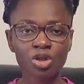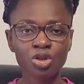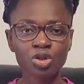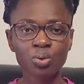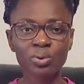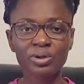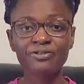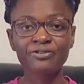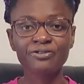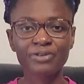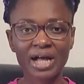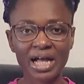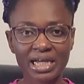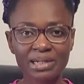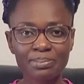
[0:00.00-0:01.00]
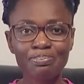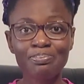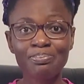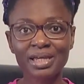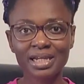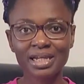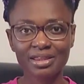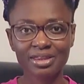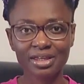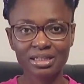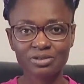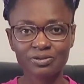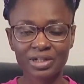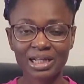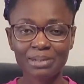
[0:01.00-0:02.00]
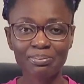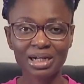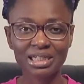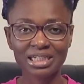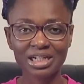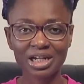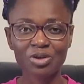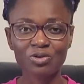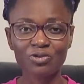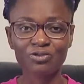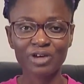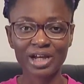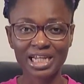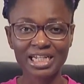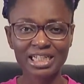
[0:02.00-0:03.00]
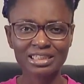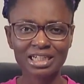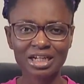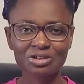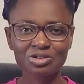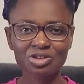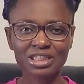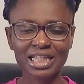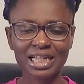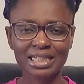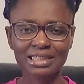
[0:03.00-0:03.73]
you would find, many things for that matter, that you find in this country that